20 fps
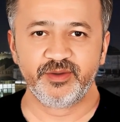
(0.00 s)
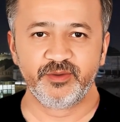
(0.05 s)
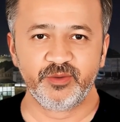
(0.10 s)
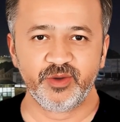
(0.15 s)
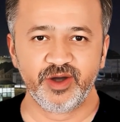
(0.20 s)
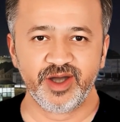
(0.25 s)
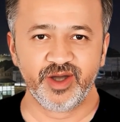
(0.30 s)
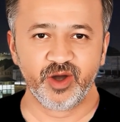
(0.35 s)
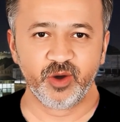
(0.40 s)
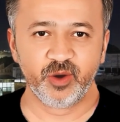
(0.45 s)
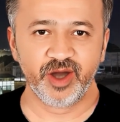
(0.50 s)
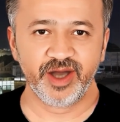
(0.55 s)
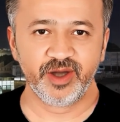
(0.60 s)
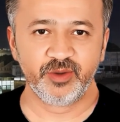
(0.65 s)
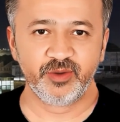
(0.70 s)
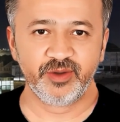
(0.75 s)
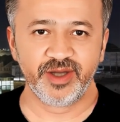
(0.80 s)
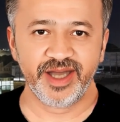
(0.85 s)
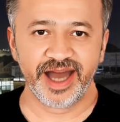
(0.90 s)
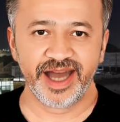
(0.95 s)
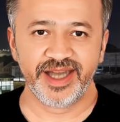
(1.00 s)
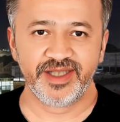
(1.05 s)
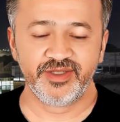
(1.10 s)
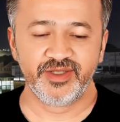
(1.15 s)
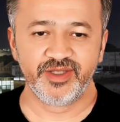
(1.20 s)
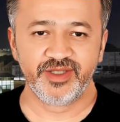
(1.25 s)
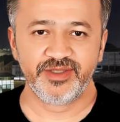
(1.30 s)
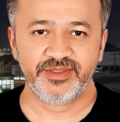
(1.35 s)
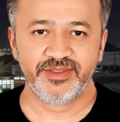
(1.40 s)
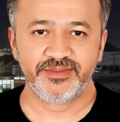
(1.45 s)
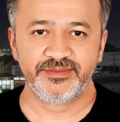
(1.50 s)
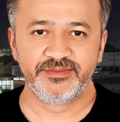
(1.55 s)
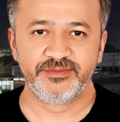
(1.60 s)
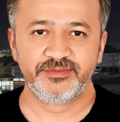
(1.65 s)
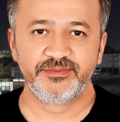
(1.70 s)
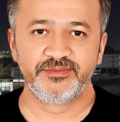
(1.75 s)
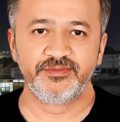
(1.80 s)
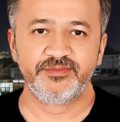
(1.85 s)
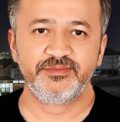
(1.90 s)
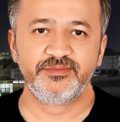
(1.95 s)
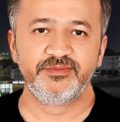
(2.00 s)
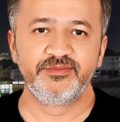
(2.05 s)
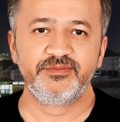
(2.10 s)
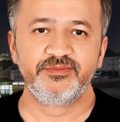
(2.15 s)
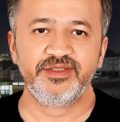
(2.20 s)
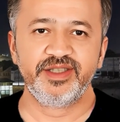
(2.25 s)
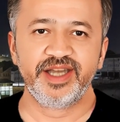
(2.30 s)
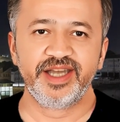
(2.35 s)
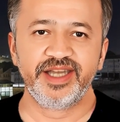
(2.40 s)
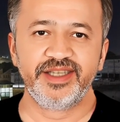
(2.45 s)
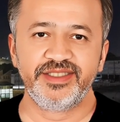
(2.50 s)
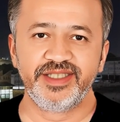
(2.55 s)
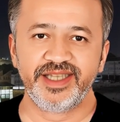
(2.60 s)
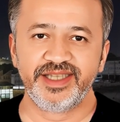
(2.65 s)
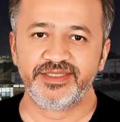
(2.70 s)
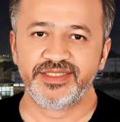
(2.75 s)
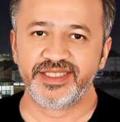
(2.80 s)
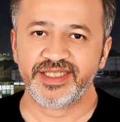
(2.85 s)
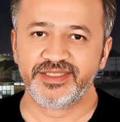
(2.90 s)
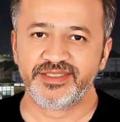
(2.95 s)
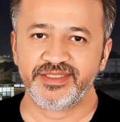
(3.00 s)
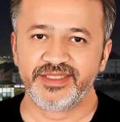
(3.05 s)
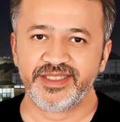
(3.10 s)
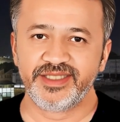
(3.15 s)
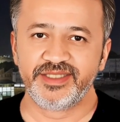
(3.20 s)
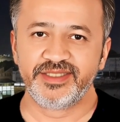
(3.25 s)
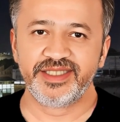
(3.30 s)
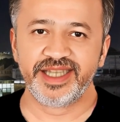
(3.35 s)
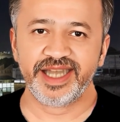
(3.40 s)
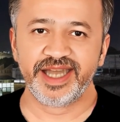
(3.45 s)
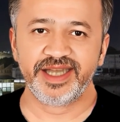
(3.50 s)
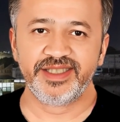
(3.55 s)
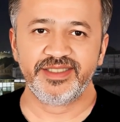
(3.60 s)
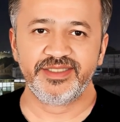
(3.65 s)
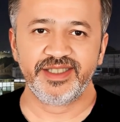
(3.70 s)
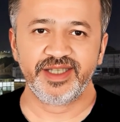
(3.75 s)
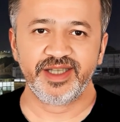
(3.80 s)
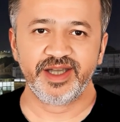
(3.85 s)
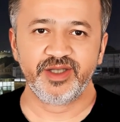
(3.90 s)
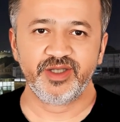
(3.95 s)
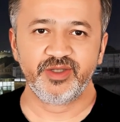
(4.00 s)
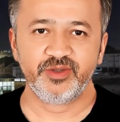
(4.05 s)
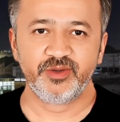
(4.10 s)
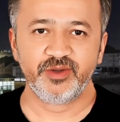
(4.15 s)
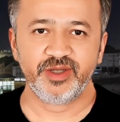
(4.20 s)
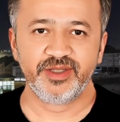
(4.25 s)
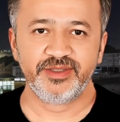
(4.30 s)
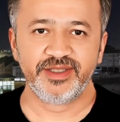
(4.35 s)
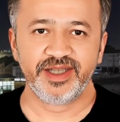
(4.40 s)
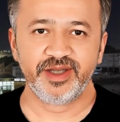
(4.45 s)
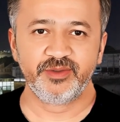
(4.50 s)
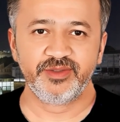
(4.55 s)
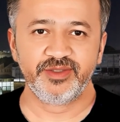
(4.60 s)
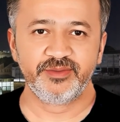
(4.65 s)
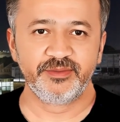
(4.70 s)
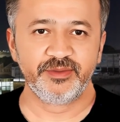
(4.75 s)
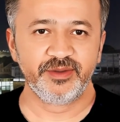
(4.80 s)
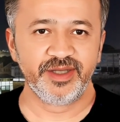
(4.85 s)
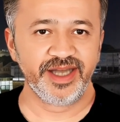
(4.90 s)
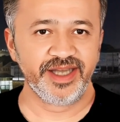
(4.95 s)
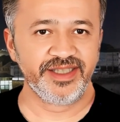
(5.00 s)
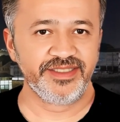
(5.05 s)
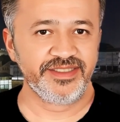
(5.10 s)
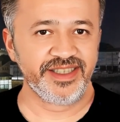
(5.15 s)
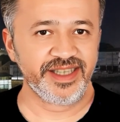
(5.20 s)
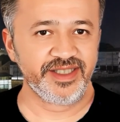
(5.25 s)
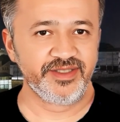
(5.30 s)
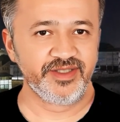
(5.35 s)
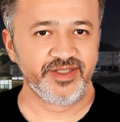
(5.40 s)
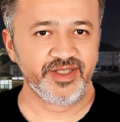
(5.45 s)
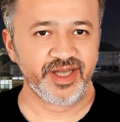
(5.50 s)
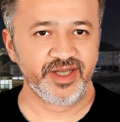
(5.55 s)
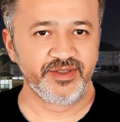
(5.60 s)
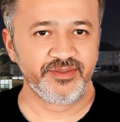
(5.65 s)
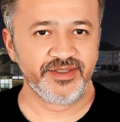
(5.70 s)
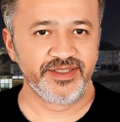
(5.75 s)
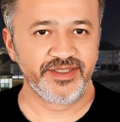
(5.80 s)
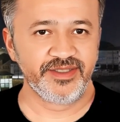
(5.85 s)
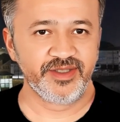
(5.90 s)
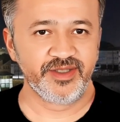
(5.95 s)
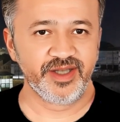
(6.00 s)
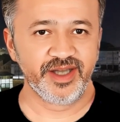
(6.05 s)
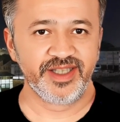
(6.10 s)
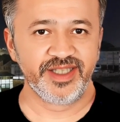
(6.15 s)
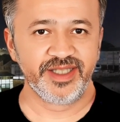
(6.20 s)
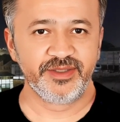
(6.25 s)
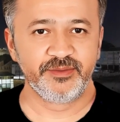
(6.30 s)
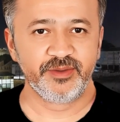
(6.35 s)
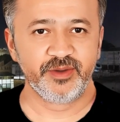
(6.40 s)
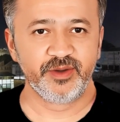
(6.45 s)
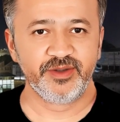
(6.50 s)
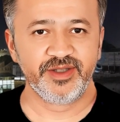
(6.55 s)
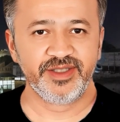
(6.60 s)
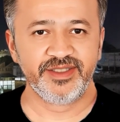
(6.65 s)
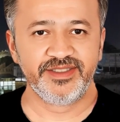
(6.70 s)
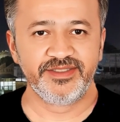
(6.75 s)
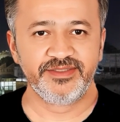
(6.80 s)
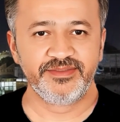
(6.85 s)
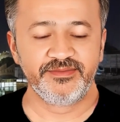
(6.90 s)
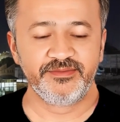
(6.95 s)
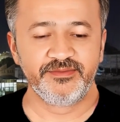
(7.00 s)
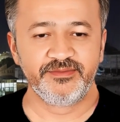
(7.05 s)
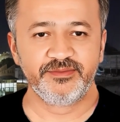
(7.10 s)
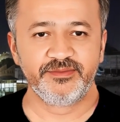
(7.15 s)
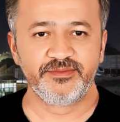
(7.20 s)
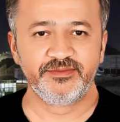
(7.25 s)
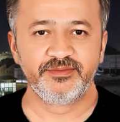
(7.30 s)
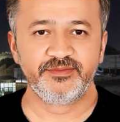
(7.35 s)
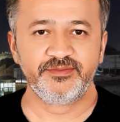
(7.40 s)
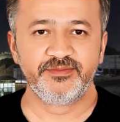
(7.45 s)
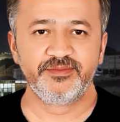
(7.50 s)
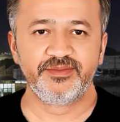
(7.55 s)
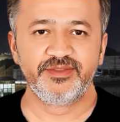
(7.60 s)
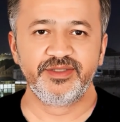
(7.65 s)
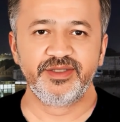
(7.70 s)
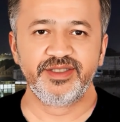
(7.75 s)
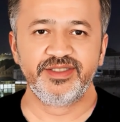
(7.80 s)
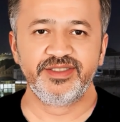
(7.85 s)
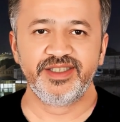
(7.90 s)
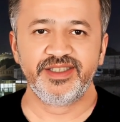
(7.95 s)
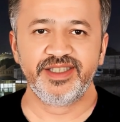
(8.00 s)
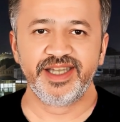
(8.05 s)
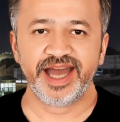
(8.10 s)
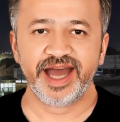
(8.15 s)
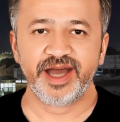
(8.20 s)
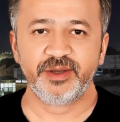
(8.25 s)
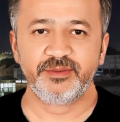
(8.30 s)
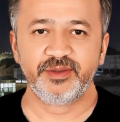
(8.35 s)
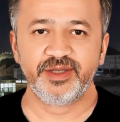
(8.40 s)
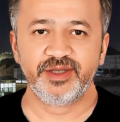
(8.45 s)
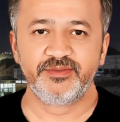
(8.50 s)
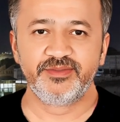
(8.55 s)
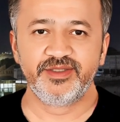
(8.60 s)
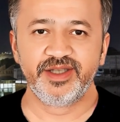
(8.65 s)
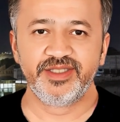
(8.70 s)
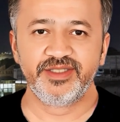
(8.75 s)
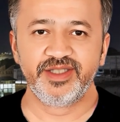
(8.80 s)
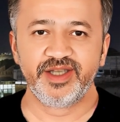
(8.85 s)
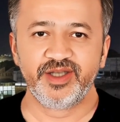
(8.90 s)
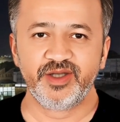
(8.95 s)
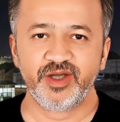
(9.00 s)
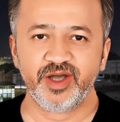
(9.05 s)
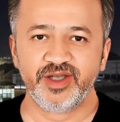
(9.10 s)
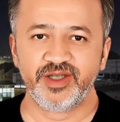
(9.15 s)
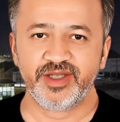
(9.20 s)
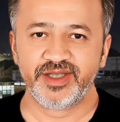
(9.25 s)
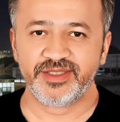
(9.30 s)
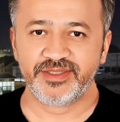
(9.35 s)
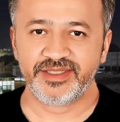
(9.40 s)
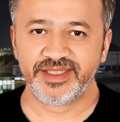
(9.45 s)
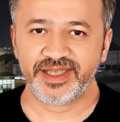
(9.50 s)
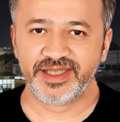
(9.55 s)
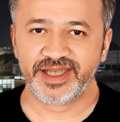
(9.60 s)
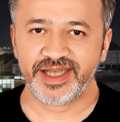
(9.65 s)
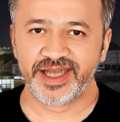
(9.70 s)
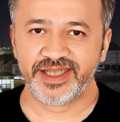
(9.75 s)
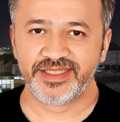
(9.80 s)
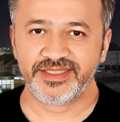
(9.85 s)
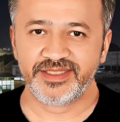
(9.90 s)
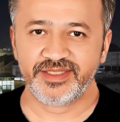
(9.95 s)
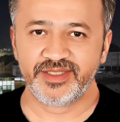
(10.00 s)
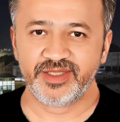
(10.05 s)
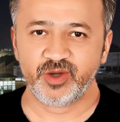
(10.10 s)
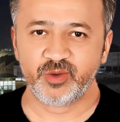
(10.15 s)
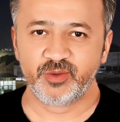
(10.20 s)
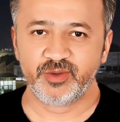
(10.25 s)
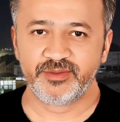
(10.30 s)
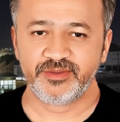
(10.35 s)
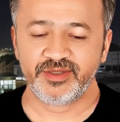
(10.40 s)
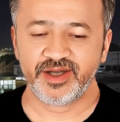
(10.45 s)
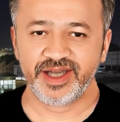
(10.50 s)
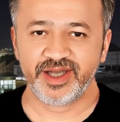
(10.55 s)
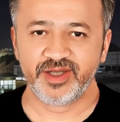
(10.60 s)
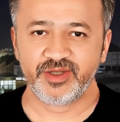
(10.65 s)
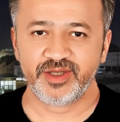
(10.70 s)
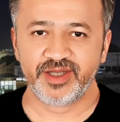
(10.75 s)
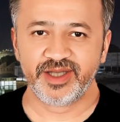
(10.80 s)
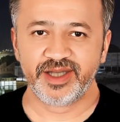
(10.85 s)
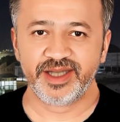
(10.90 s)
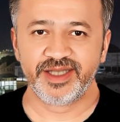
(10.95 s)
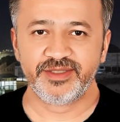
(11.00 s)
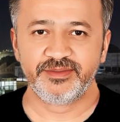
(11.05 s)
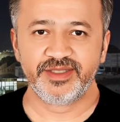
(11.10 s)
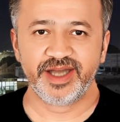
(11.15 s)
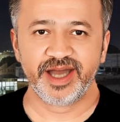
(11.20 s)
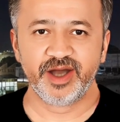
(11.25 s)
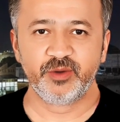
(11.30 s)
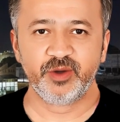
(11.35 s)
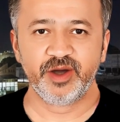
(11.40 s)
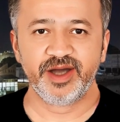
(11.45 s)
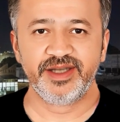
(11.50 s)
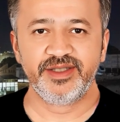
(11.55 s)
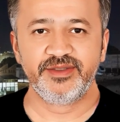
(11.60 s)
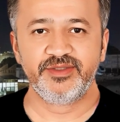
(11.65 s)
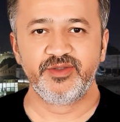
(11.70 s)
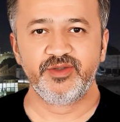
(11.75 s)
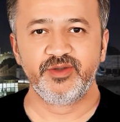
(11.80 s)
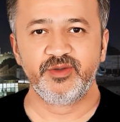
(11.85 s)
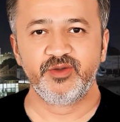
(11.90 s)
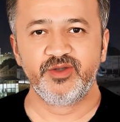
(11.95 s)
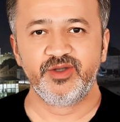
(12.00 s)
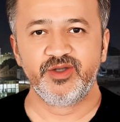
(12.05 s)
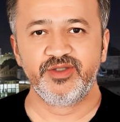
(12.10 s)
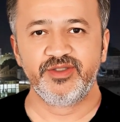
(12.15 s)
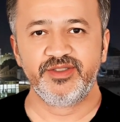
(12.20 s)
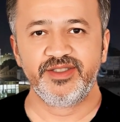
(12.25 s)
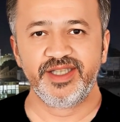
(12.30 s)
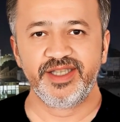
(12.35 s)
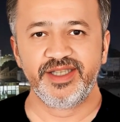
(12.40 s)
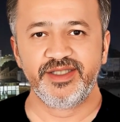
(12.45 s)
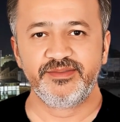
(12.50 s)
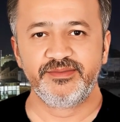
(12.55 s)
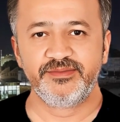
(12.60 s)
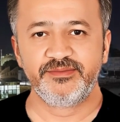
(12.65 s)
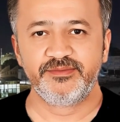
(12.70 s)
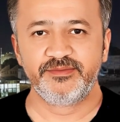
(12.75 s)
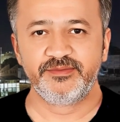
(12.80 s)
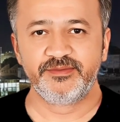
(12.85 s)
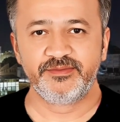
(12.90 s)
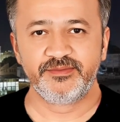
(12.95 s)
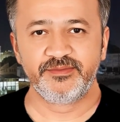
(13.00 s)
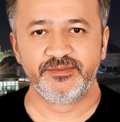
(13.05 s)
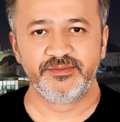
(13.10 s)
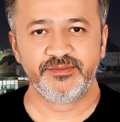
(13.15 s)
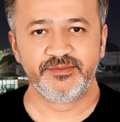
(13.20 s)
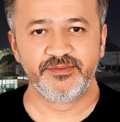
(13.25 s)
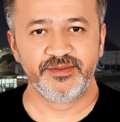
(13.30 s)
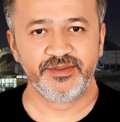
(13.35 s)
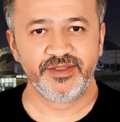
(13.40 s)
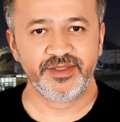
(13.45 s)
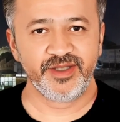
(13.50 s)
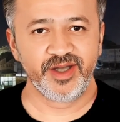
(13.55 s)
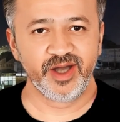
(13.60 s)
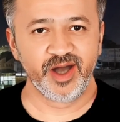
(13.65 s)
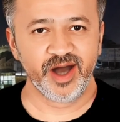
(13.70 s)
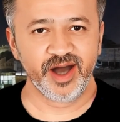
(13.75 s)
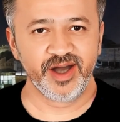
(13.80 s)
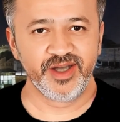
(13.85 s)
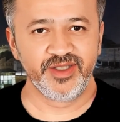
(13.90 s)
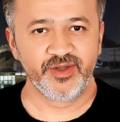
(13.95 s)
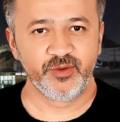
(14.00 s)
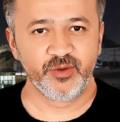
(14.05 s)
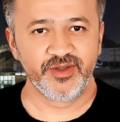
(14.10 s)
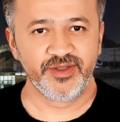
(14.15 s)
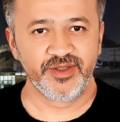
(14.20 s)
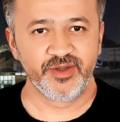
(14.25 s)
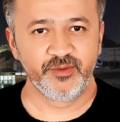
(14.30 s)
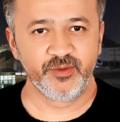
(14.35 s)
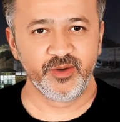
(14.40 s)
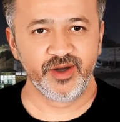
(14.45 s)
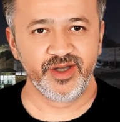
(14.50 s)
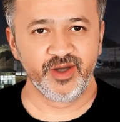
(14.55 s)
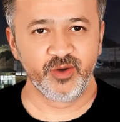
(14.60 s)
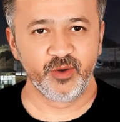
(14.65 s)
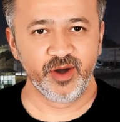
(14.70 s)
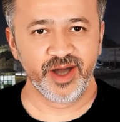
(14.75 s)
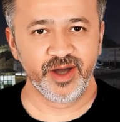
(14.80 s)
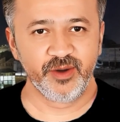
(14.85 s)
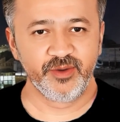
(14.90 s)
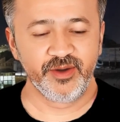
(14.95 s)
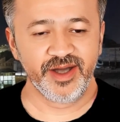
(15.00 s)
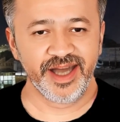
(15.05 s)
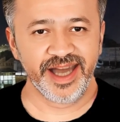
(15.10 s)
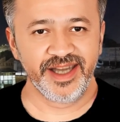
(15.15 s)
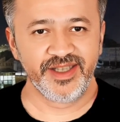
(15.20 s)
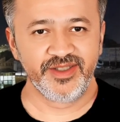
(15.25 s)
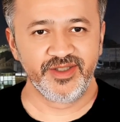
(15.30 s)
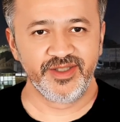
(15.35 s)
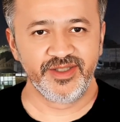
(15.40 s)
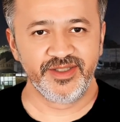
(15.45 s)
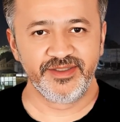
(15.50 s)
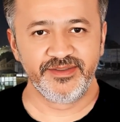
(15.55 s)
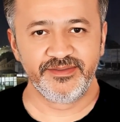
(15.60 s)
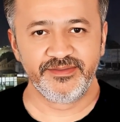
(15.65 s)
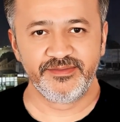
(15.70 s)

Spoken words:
Runaway reaction. In 1968, a 3,000 psi G vessel exploded. This unhappy event occurred at the ESSO refinery in Bayway, New Jersey. The cause was a runaway reaction.